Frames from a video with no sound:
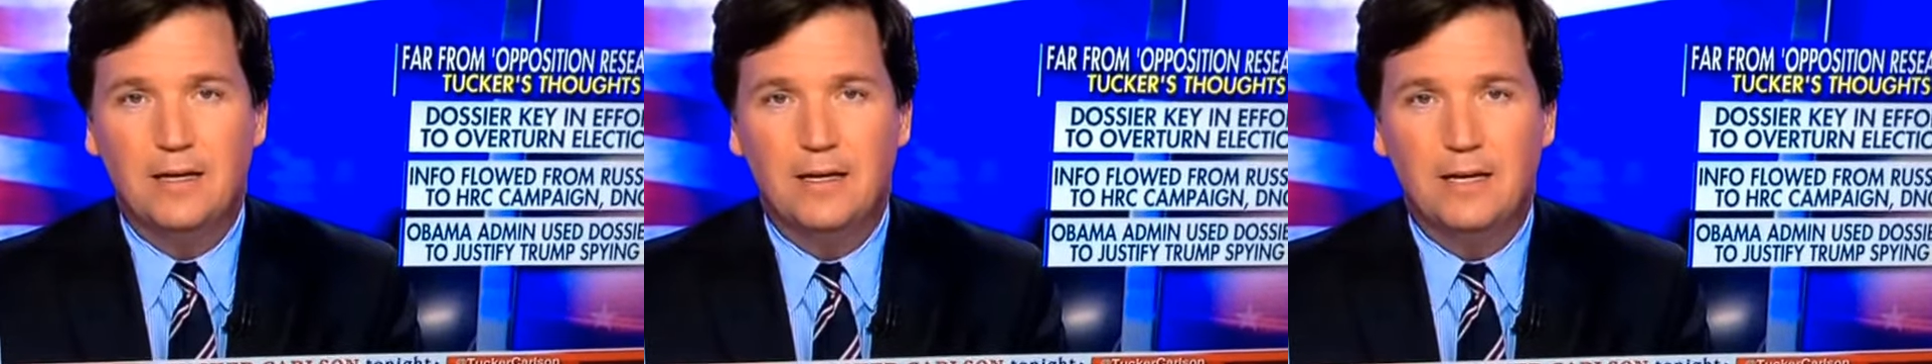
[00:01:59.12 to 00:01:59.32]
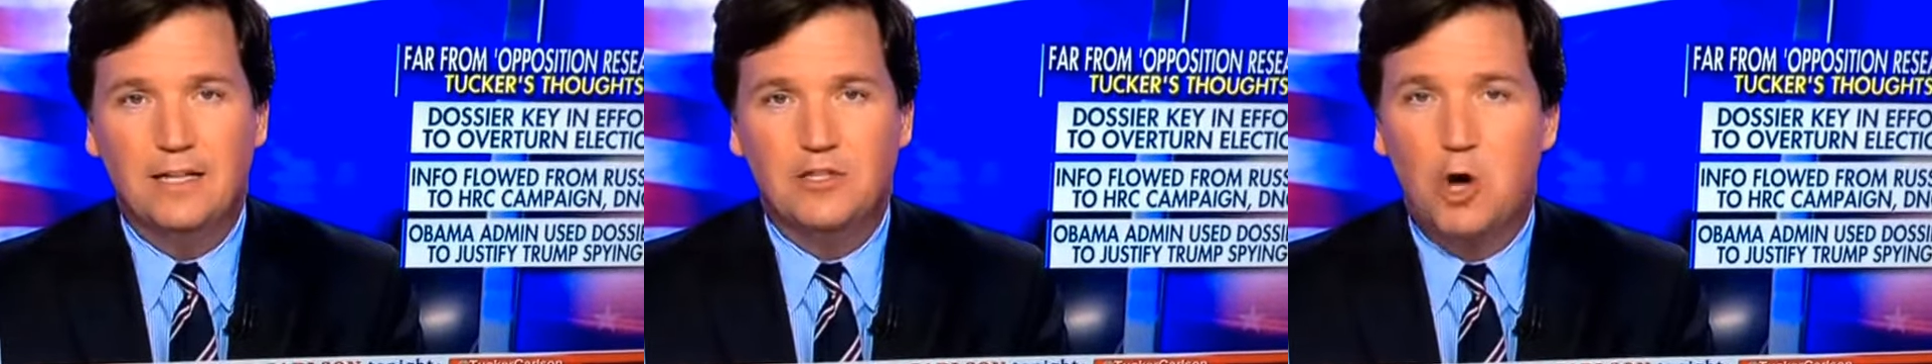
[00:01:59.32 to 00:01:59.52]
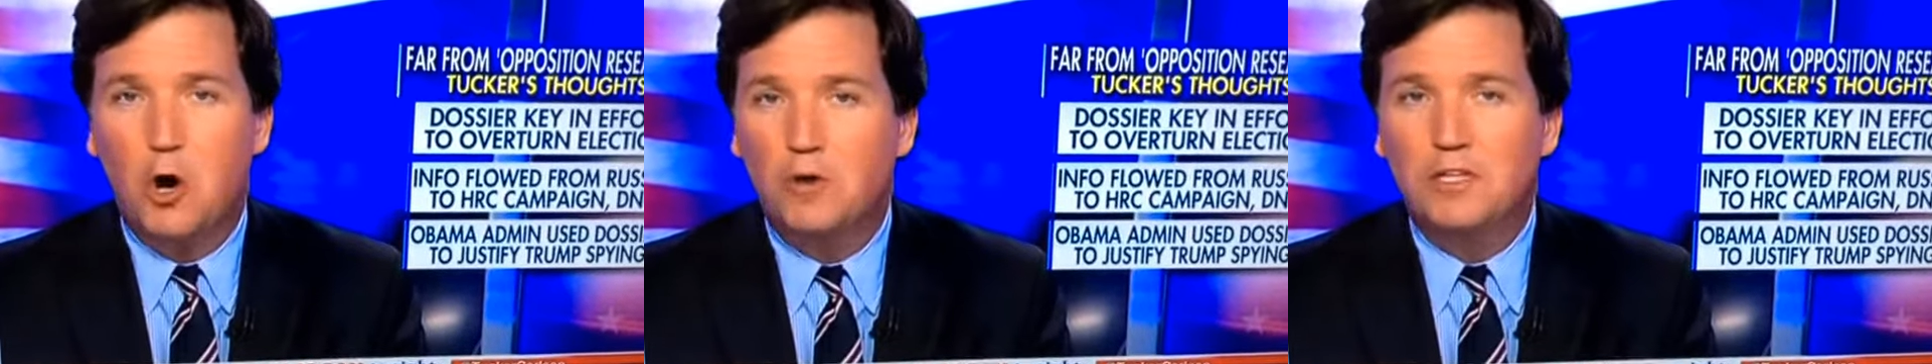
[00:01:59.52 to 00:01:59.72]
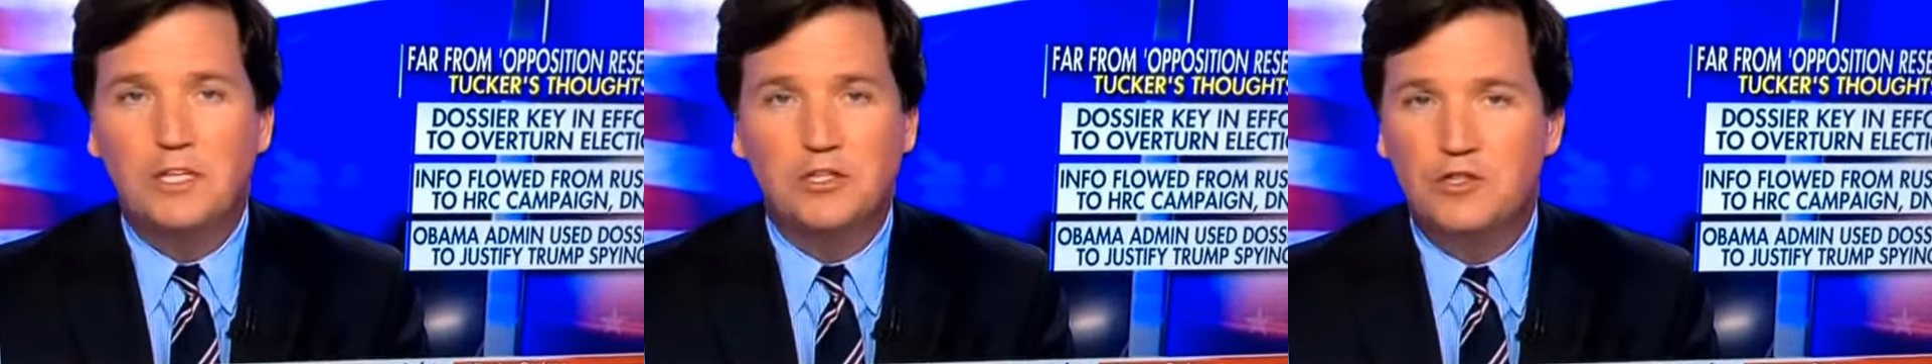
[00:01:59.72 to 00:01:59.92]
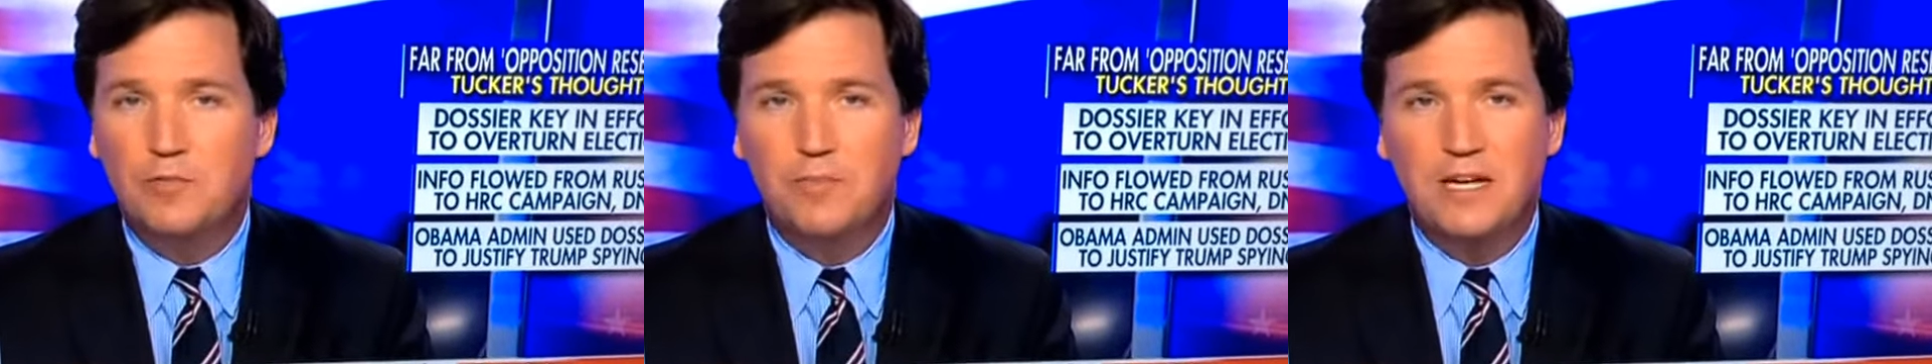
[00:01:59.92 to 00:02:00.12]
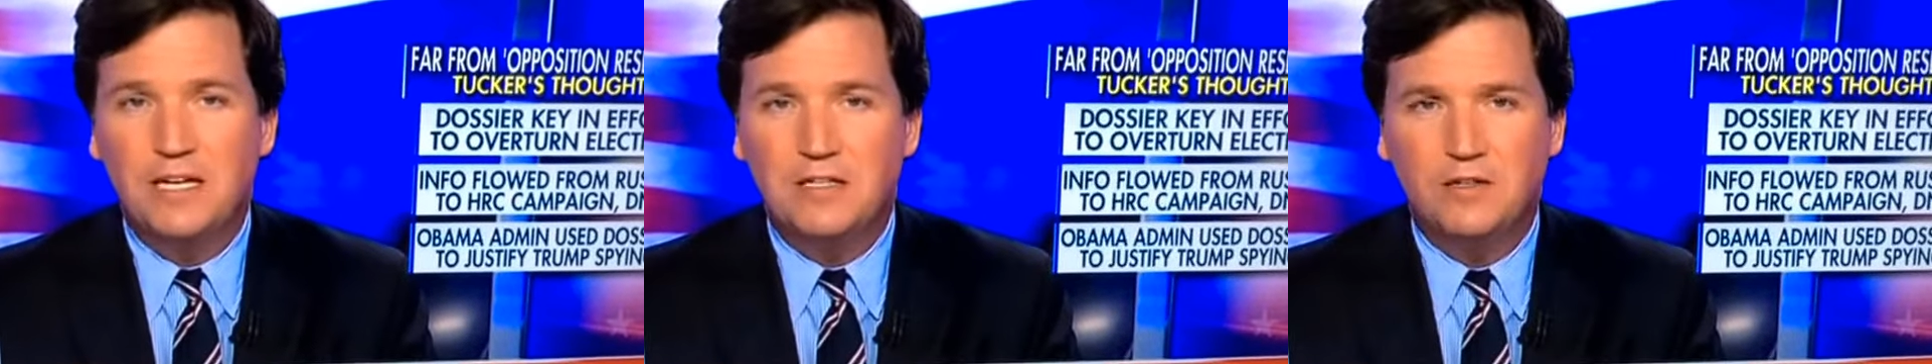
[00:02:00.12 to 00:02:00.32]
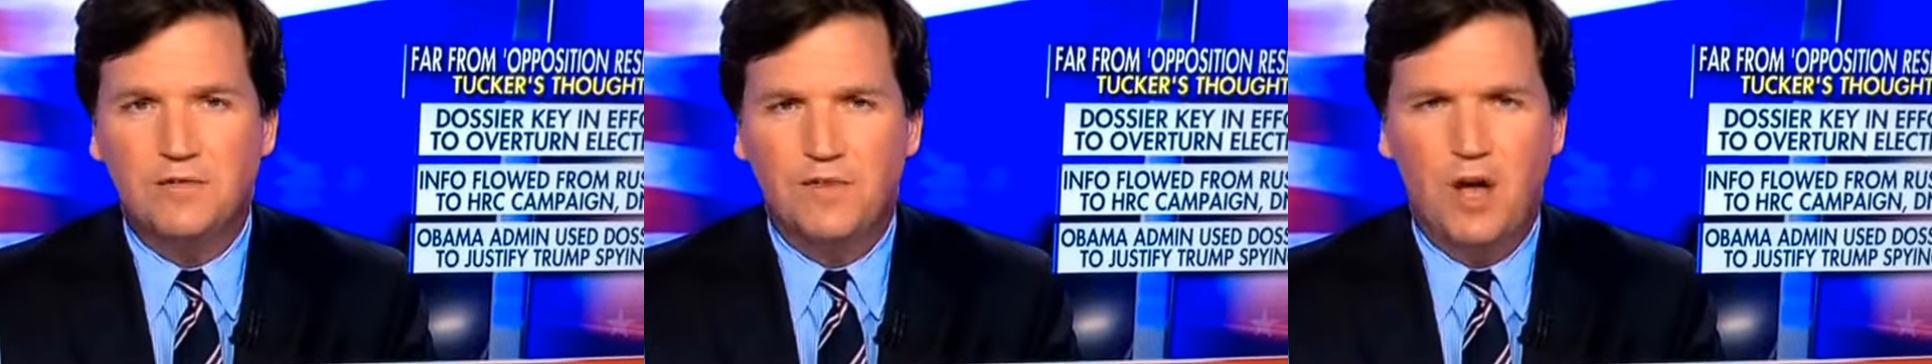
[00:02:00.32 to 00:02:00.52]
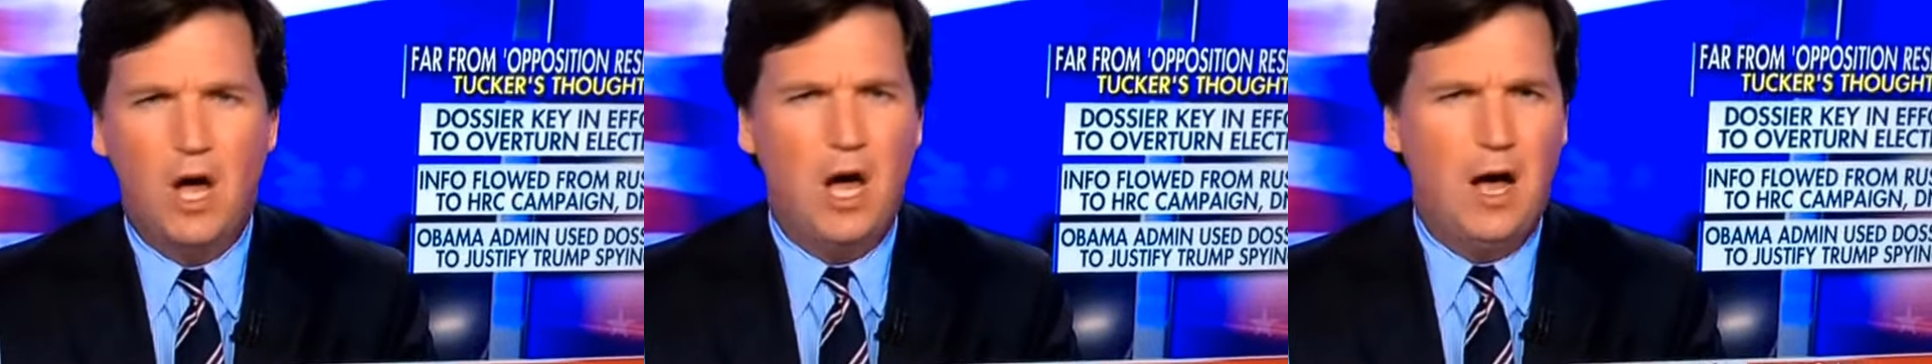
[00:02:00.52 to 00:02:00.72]
It's hardly just a piece of
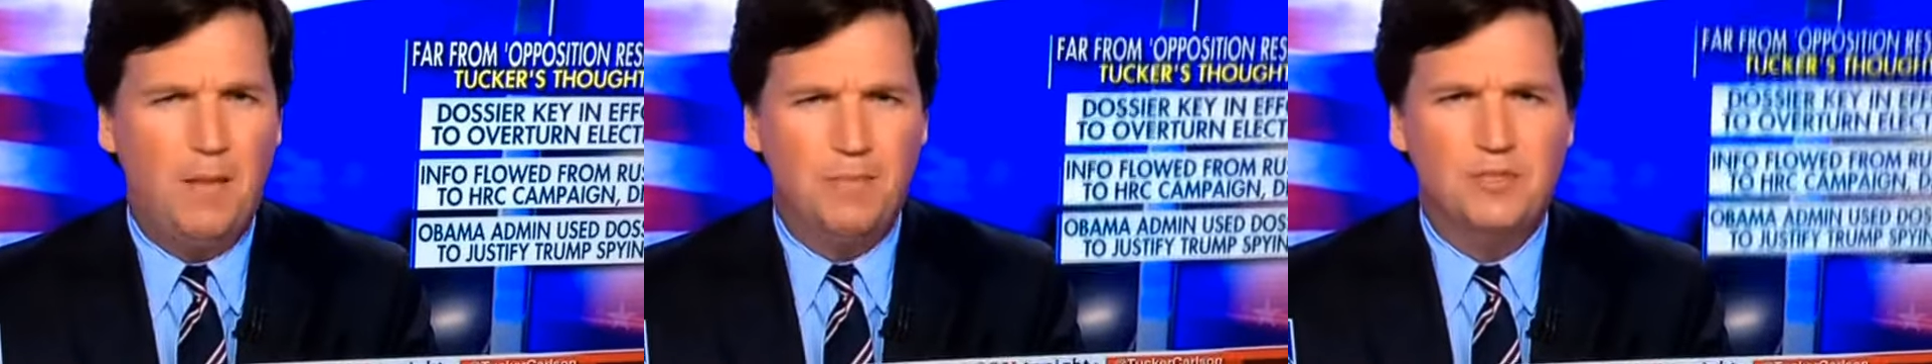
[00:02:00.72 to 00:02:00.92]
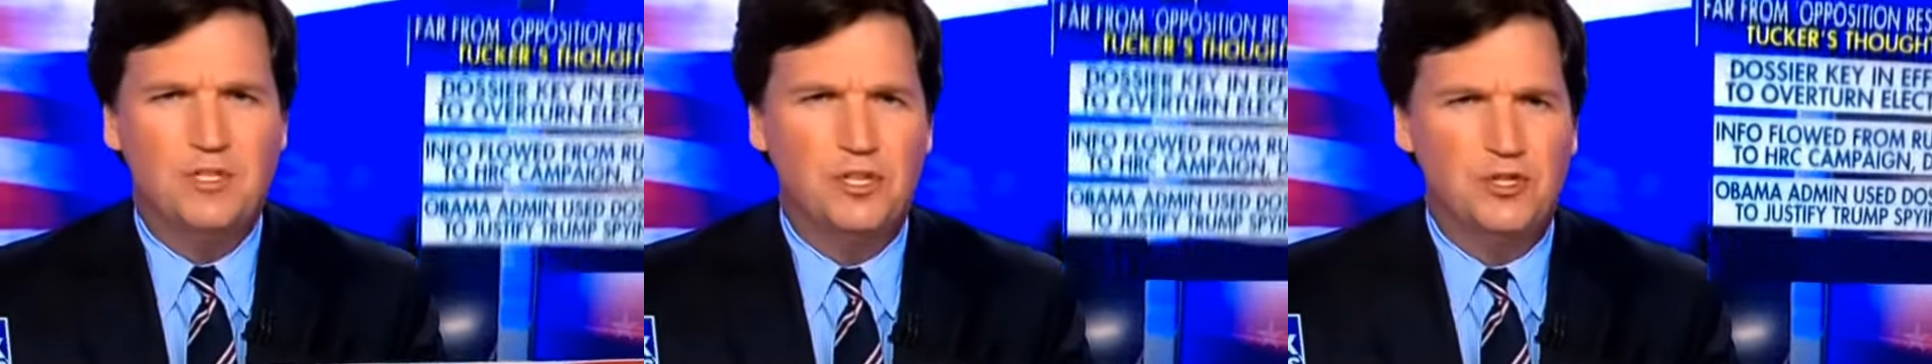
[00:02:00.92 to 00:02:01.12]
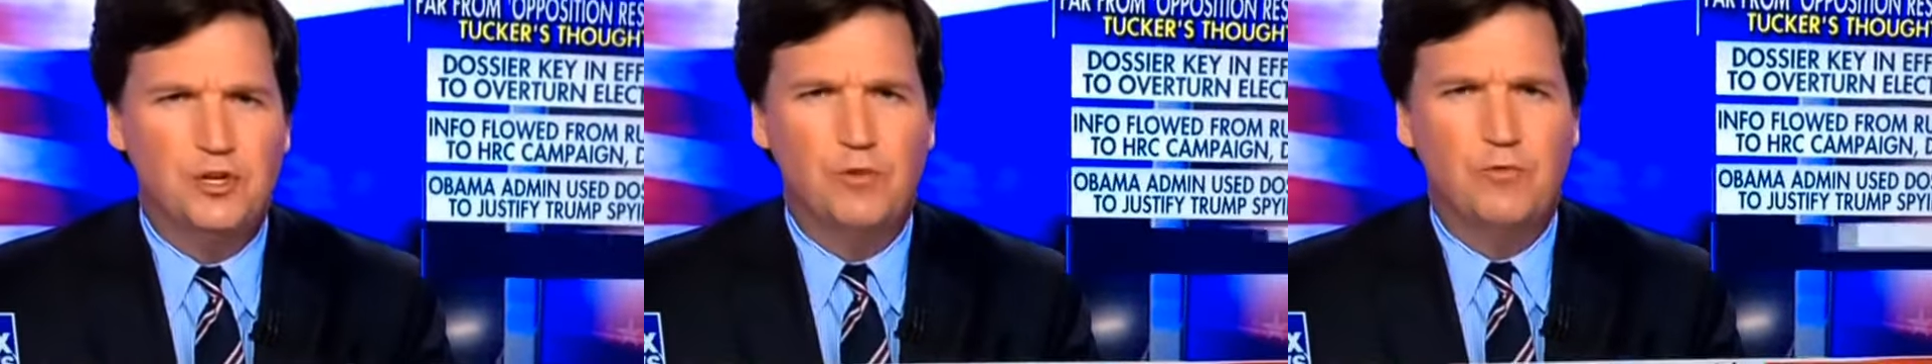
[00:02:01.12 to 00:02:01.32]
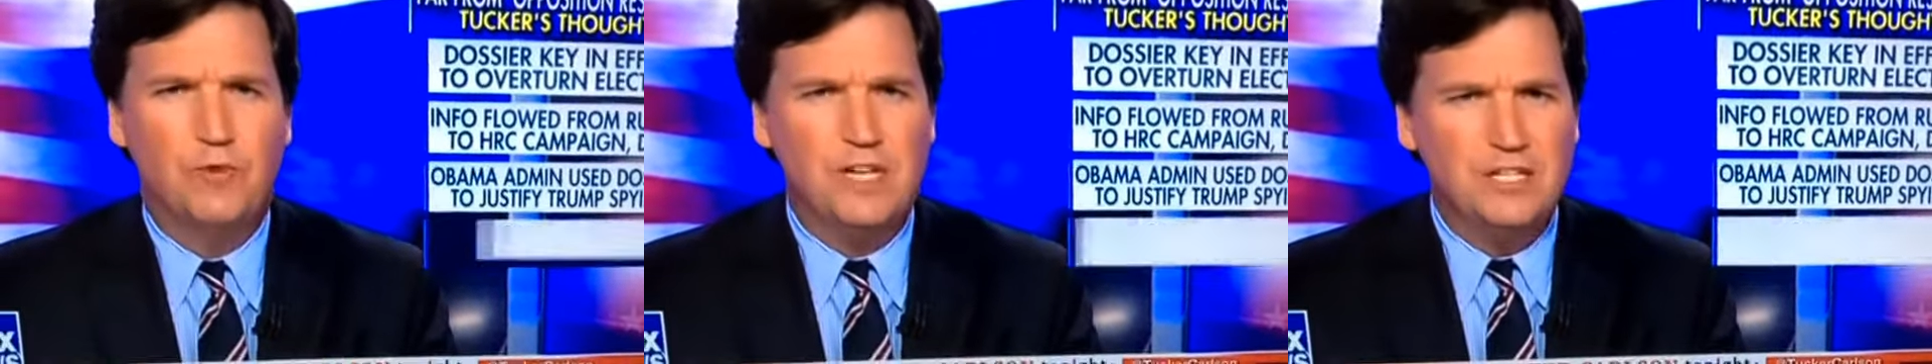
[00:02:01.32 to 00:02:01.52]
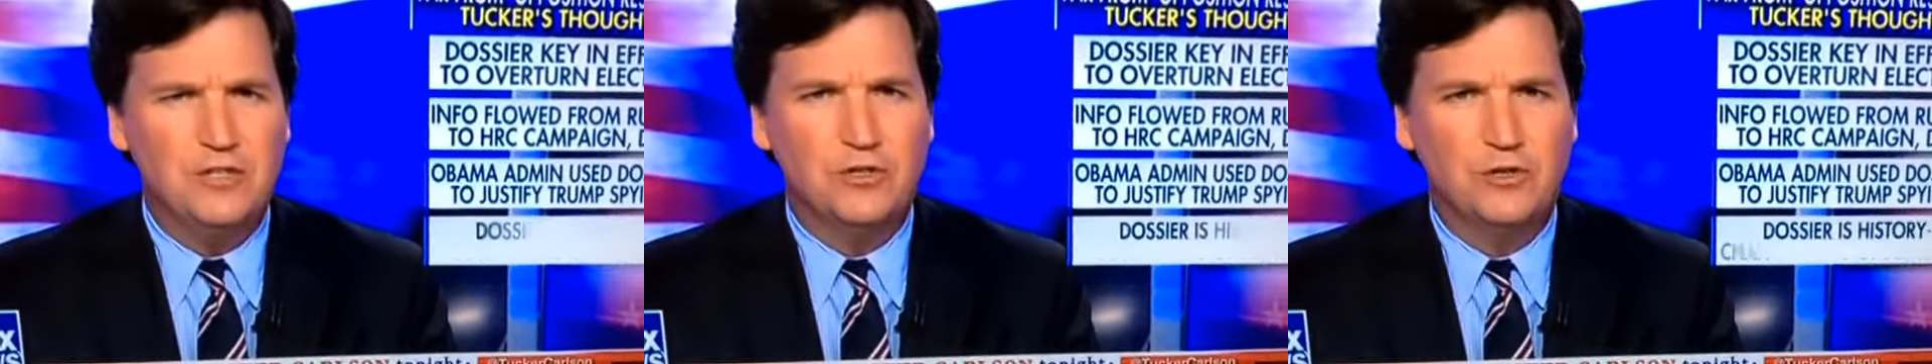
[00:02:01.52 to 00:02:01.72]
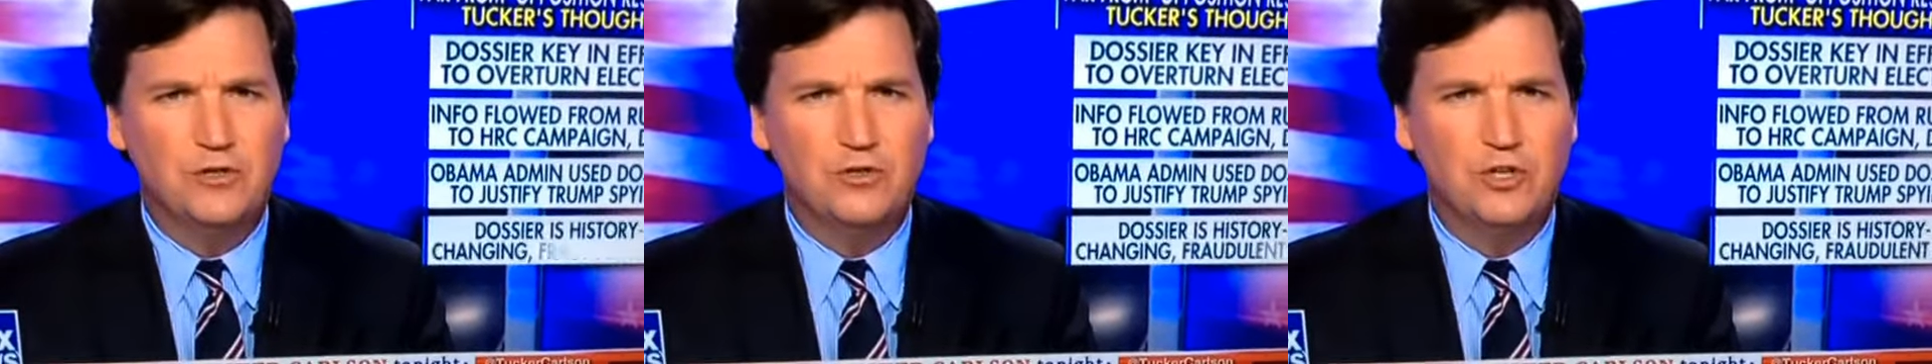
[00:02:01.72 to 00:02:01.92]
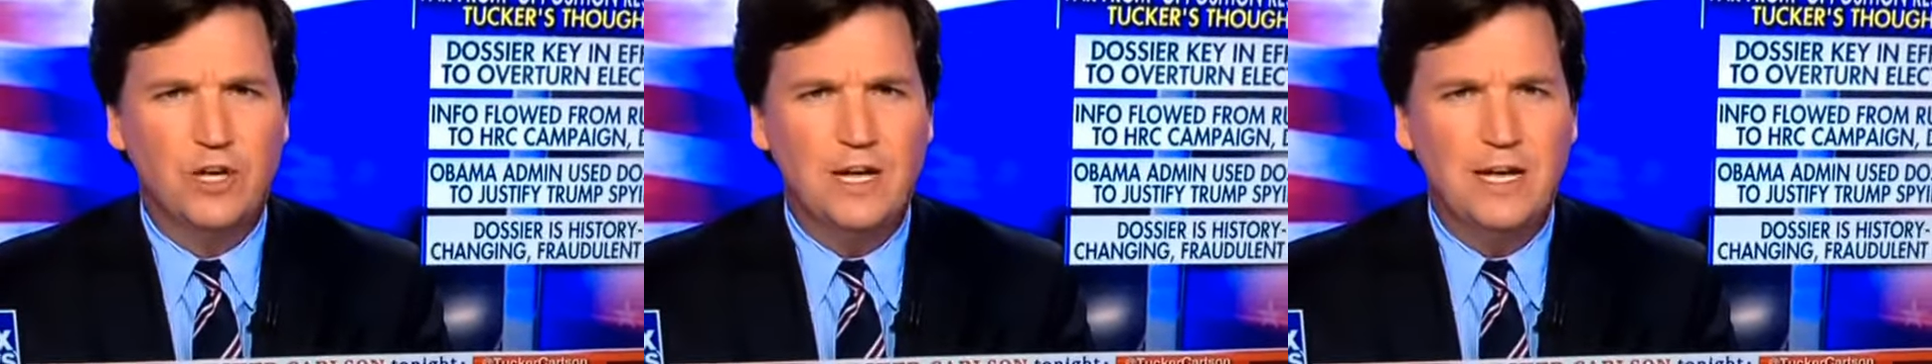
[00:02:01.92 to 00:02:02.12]
opposition research.